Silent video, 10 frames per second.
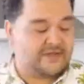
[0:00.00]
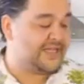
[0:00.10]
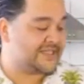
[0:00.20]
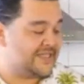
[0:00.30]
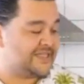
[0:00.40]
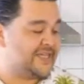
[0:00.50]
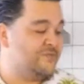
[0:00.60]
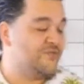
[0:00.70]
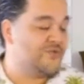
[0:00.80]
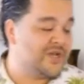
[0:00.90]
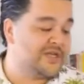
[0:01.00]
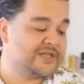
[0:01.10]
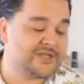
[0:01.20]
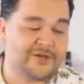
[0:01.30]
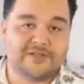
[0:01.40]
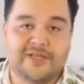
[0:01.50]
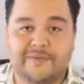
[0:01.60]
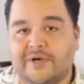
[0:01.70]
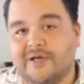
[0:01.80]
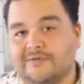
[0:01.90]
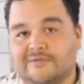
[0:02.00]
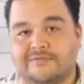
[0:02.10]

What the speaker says: That's gonna seem really salty, but